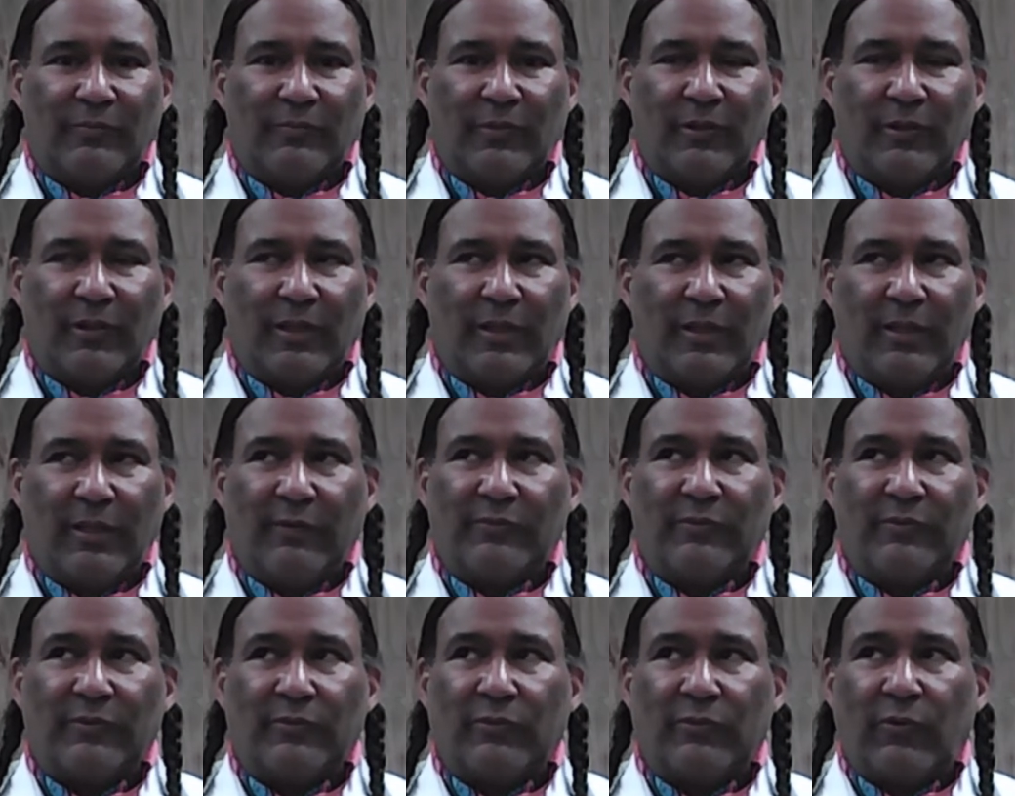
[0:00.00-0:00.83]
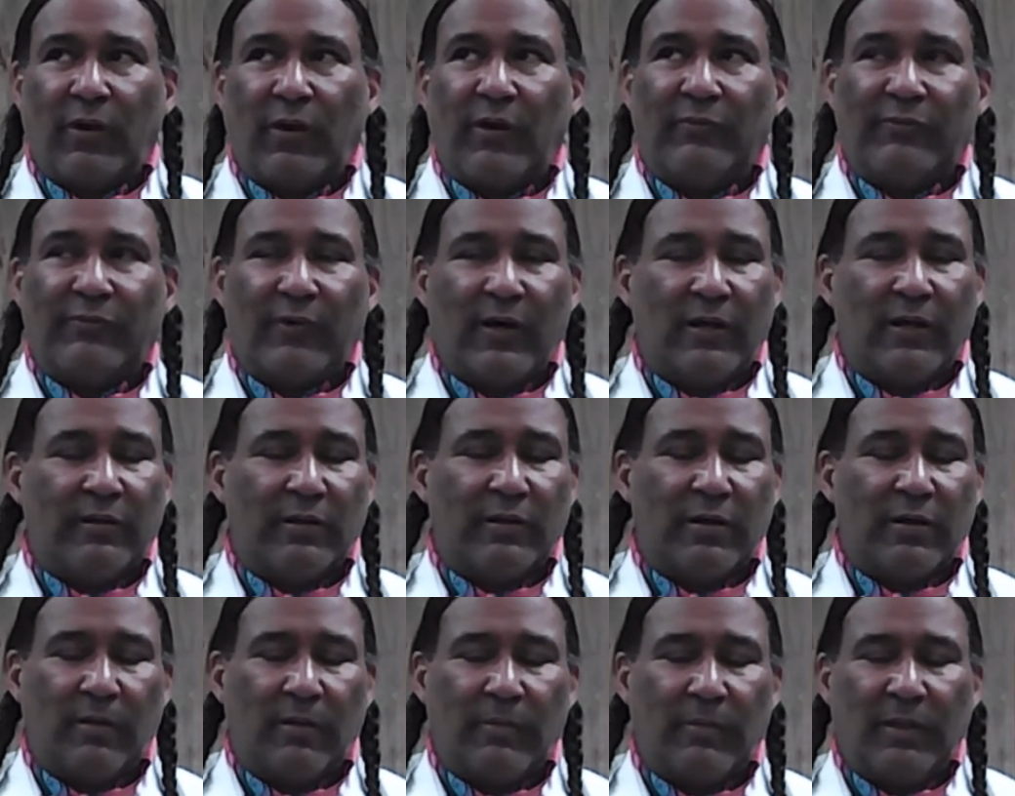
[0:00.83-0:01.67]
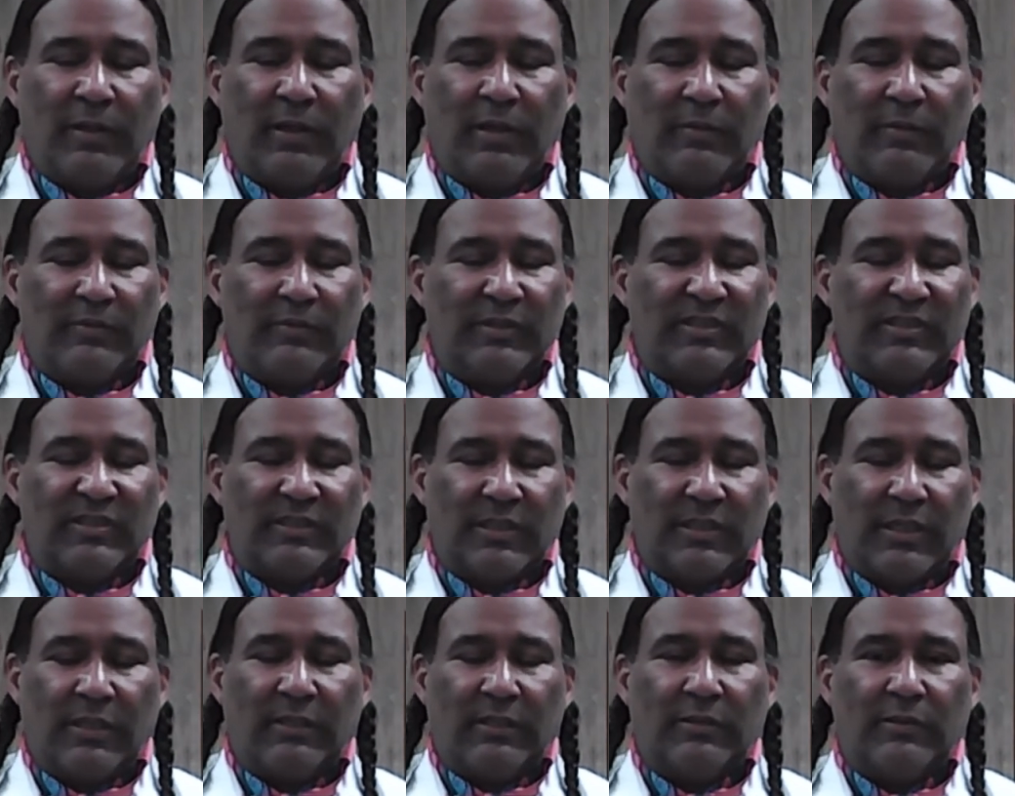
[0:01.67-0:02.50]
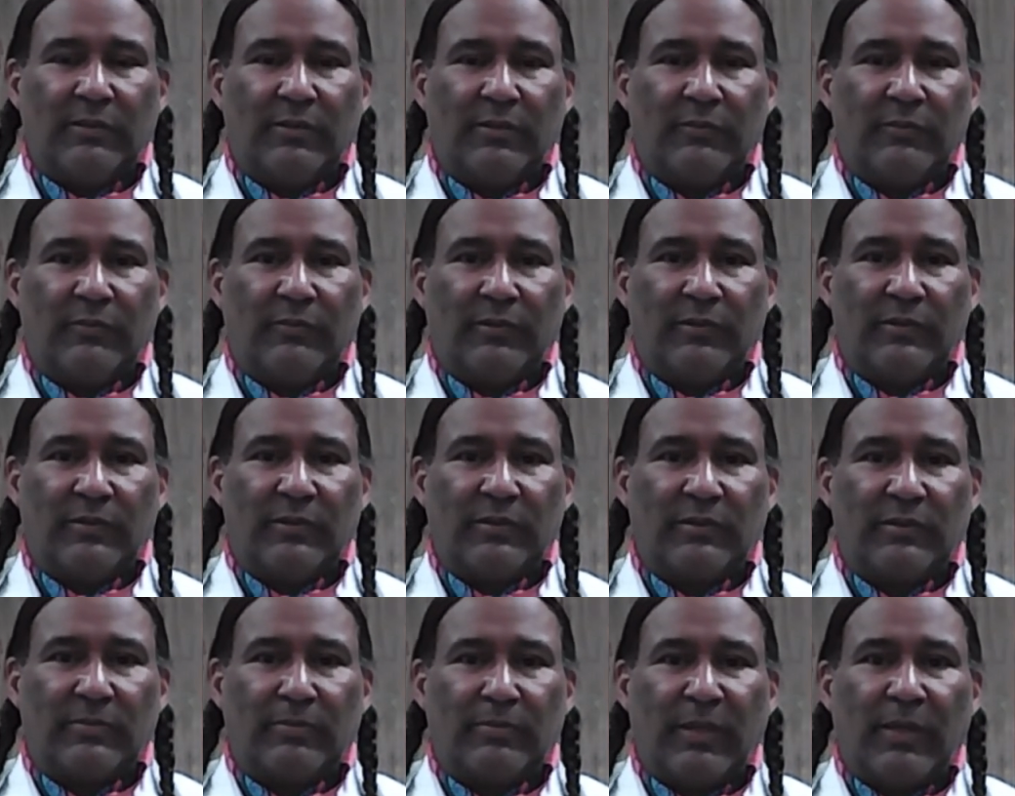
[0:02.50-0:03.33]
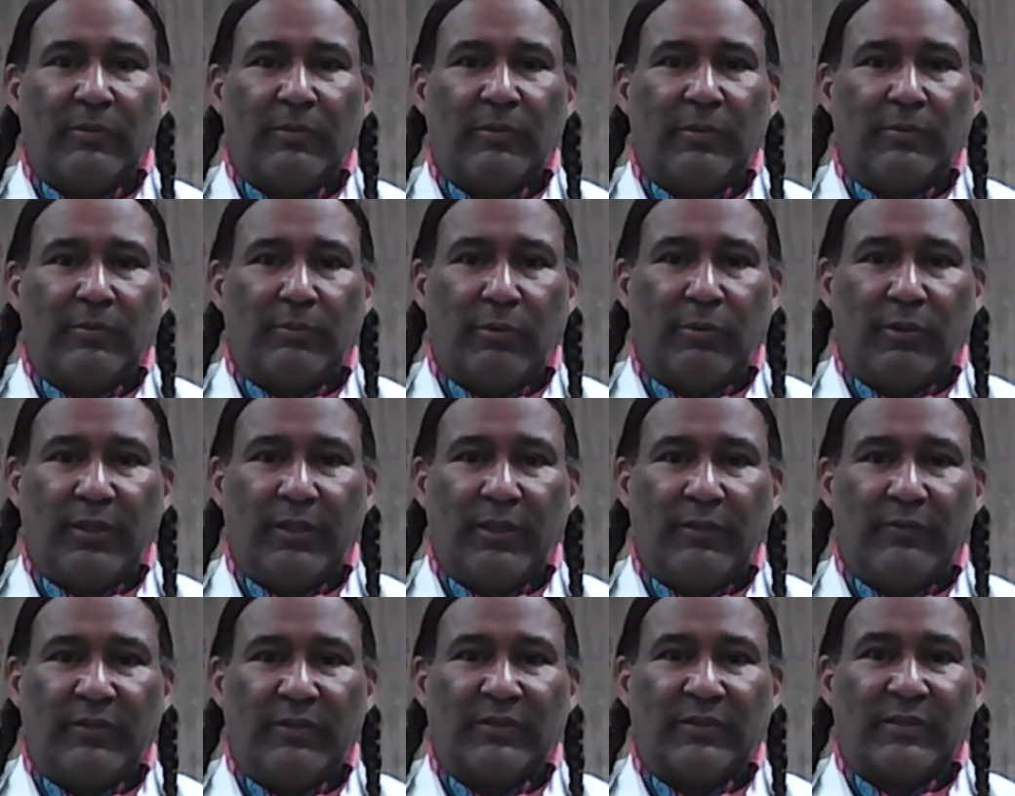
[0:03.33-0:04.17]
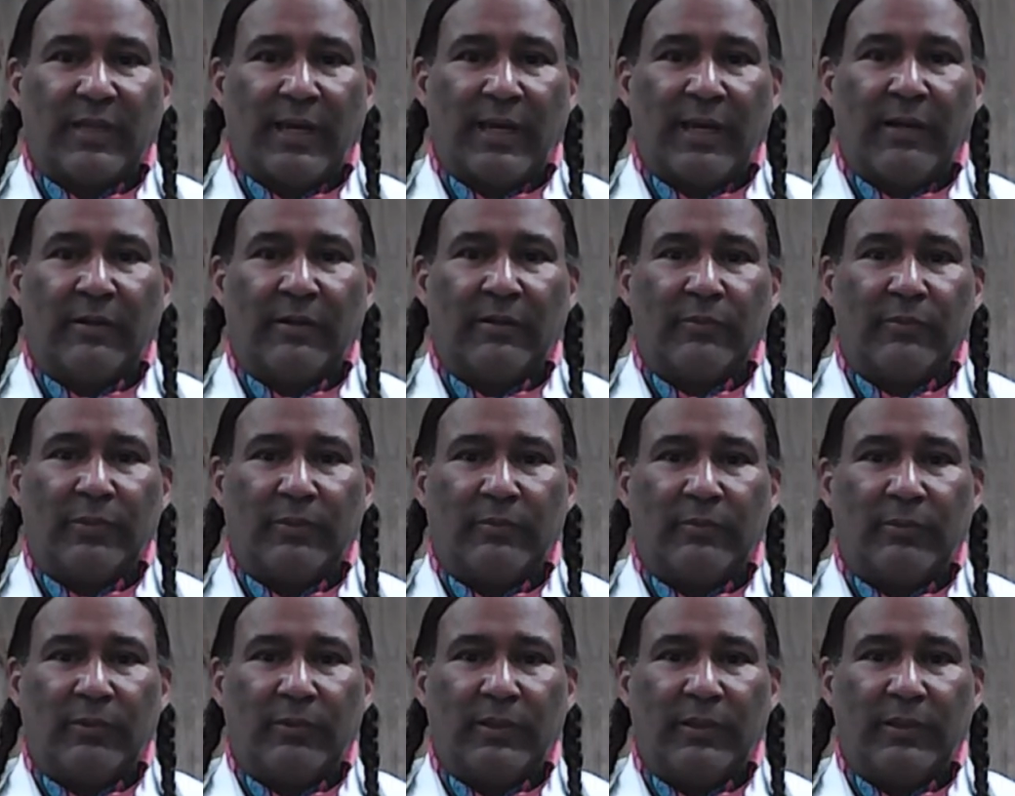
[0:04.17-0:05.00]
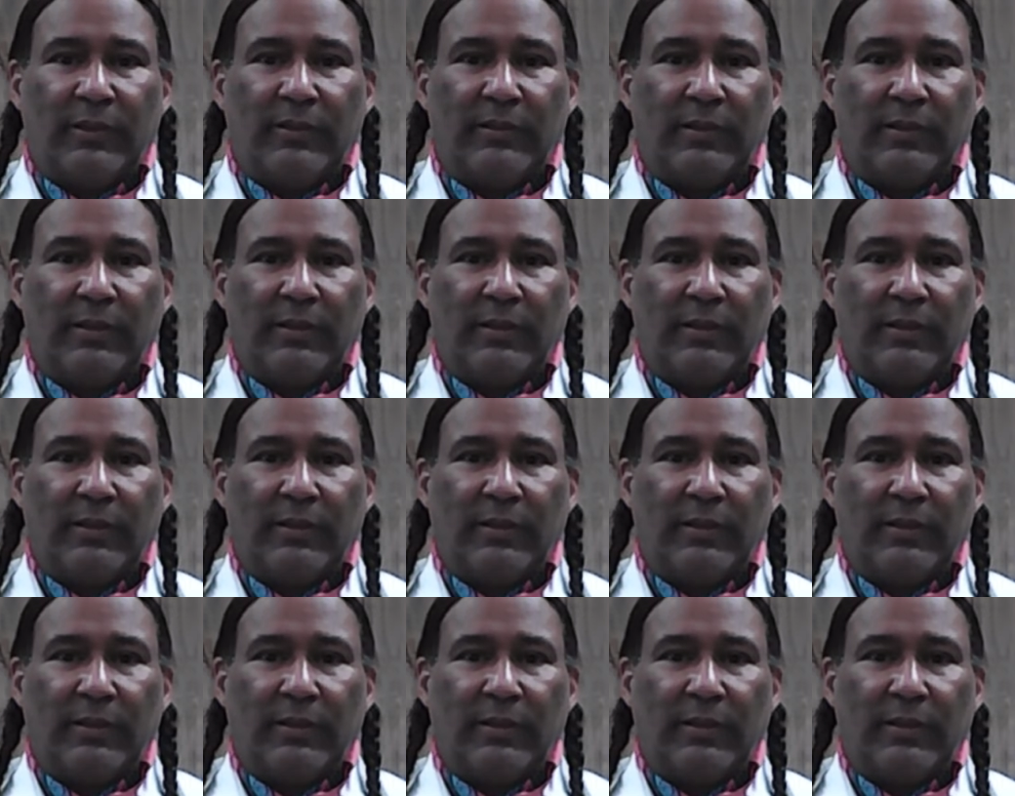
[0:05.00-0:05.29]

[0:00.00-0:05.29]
the gift of grandfather coming up, the sun, for just be able to breathe this air that we breathe.